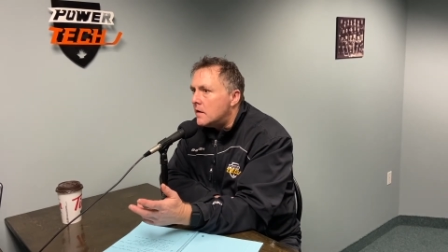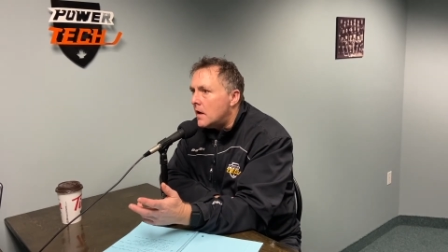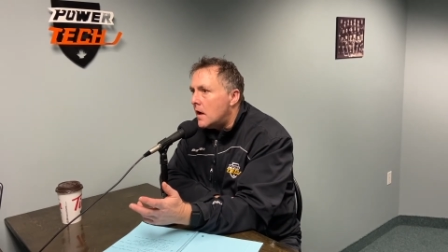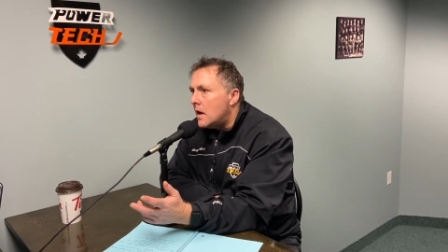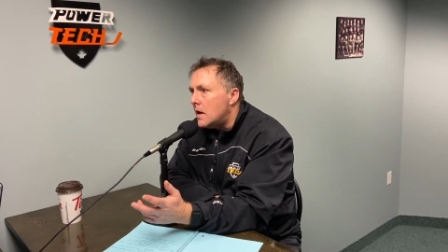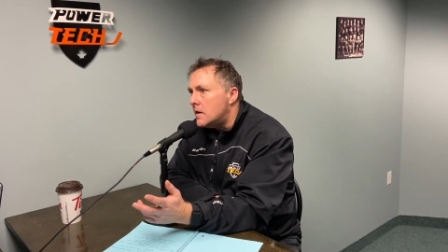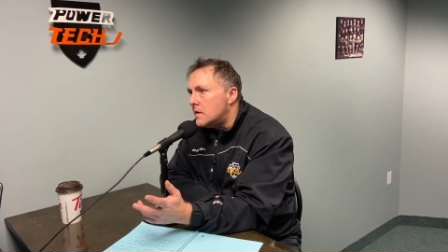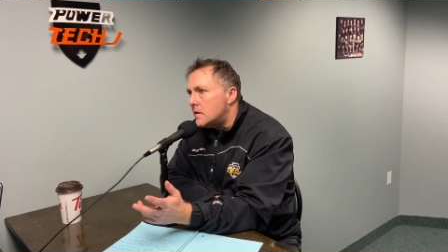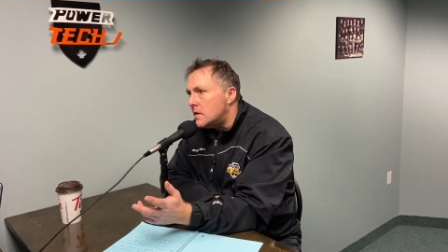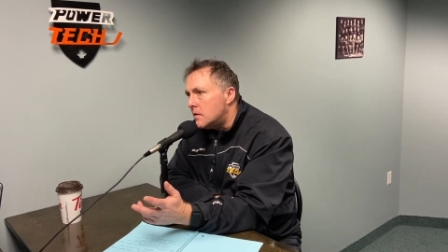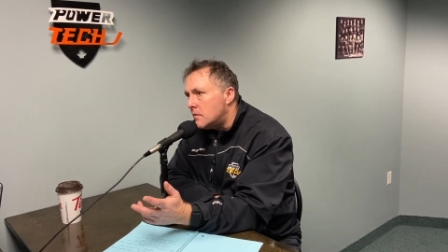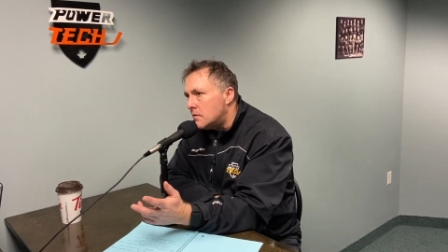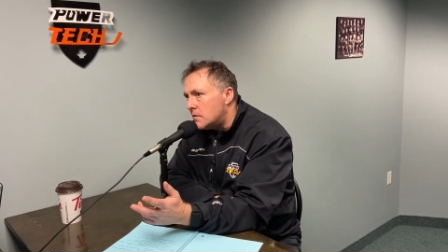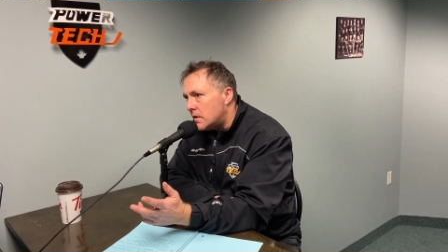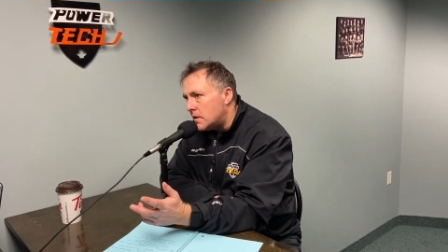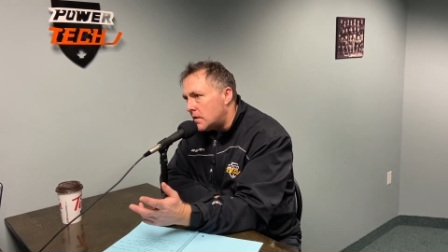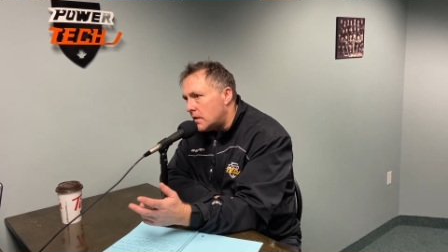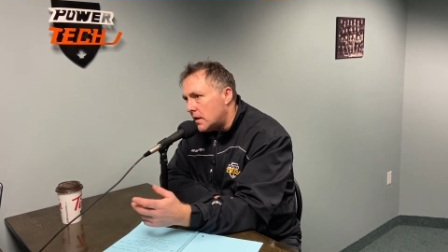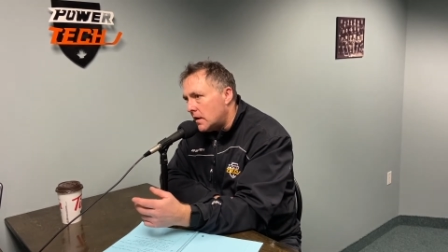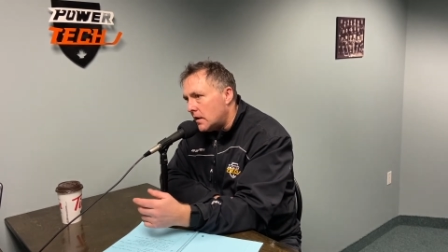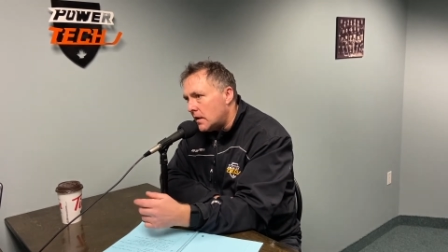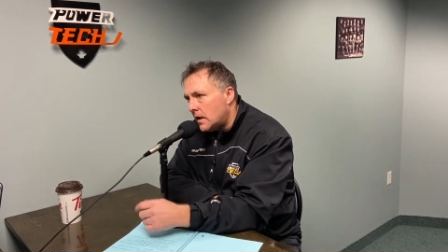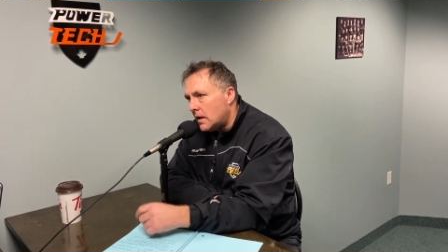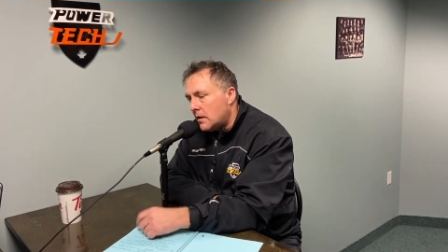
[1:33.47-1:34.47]
Hazing was a
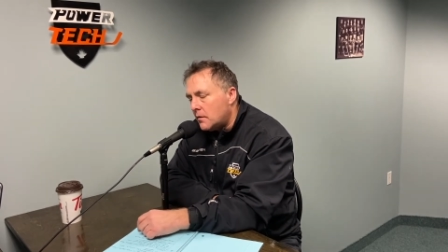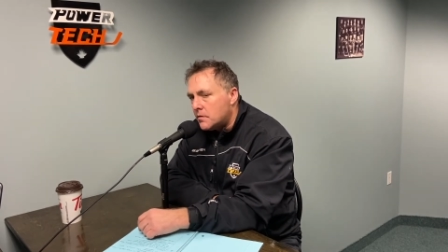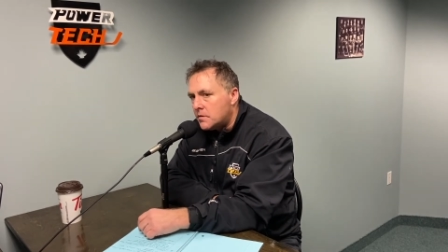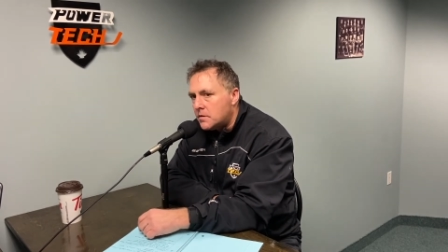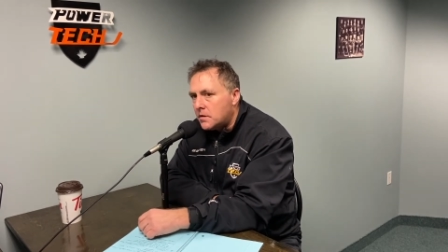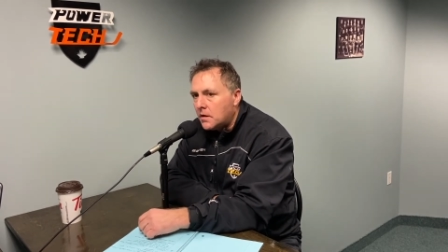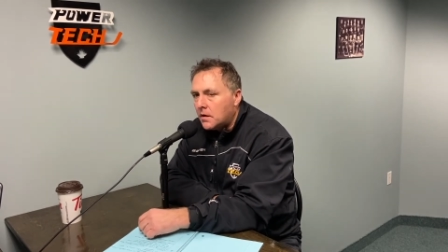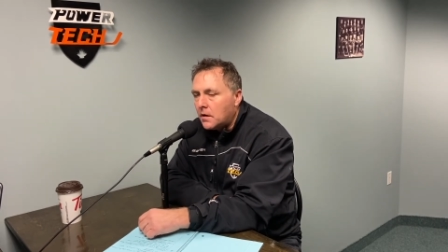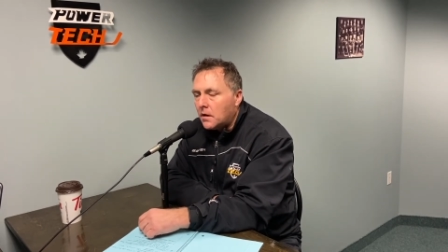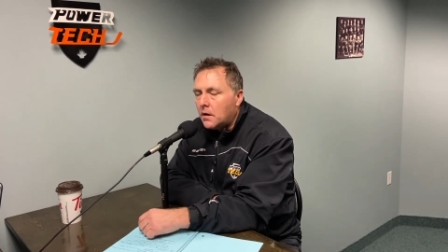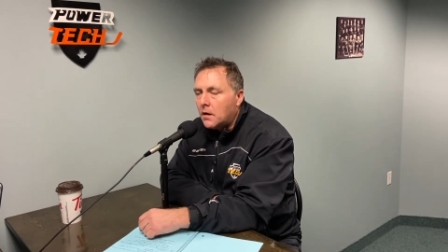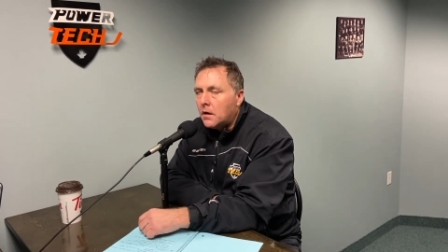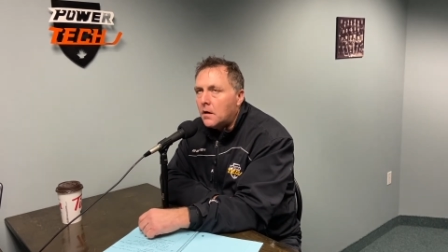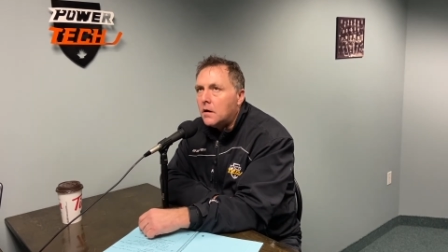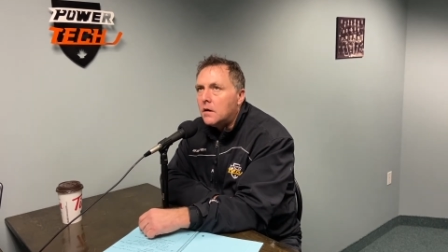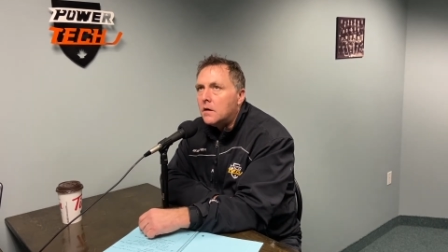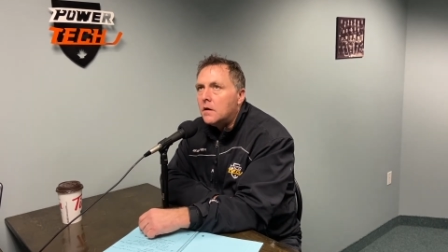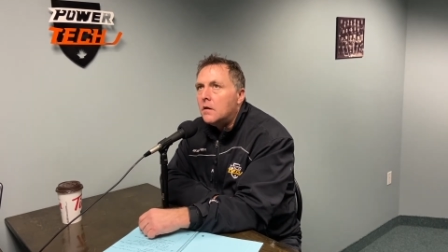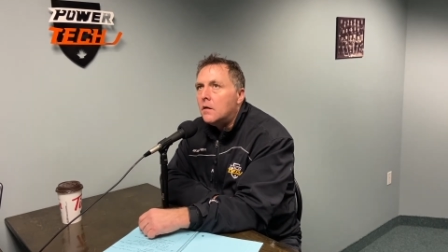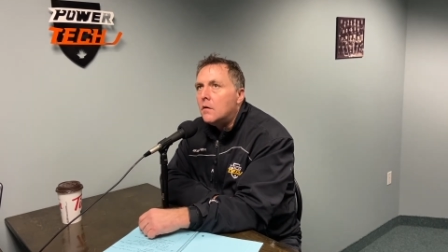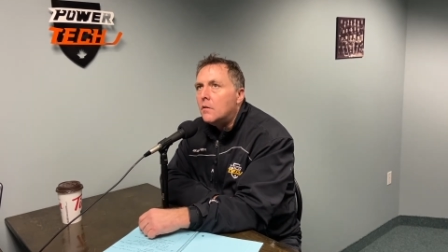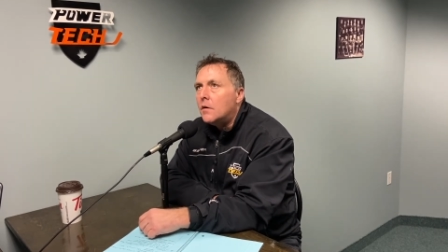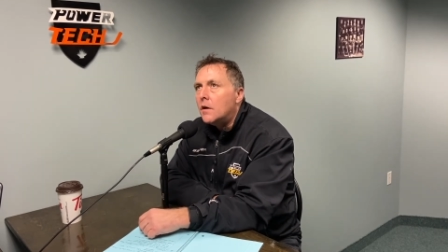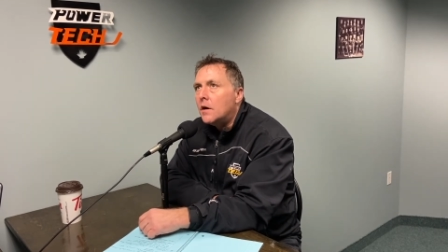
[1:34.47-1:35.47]
thing like, oh
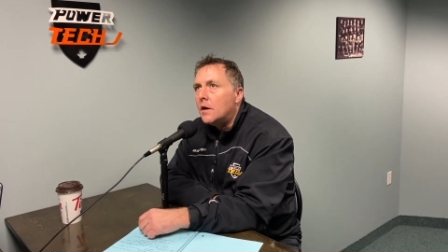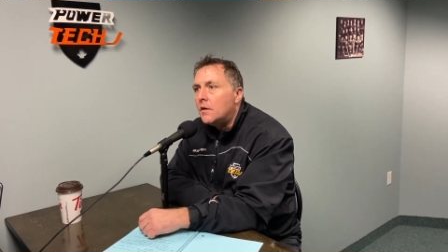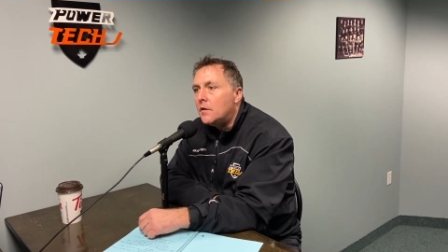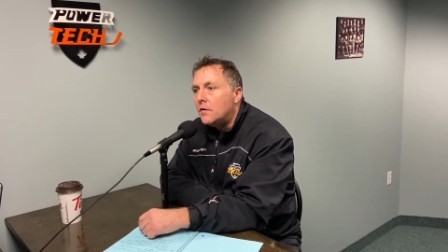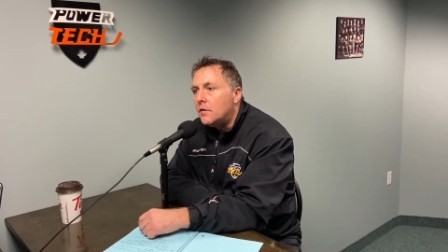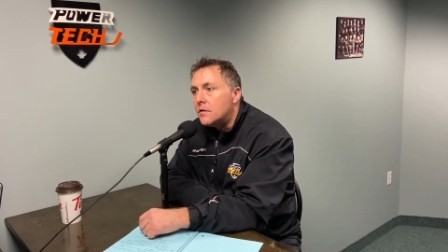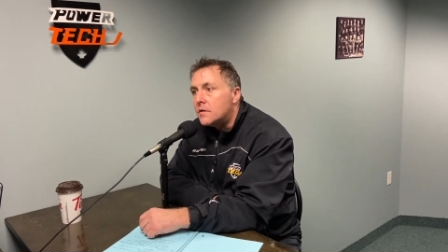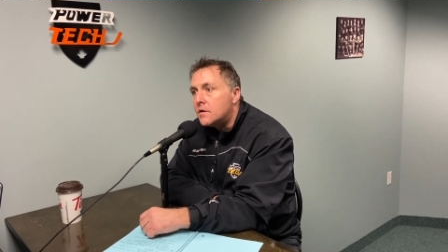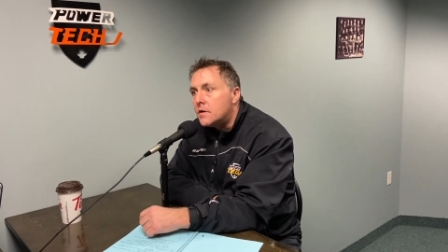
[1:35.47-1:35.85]
no, we got to do this,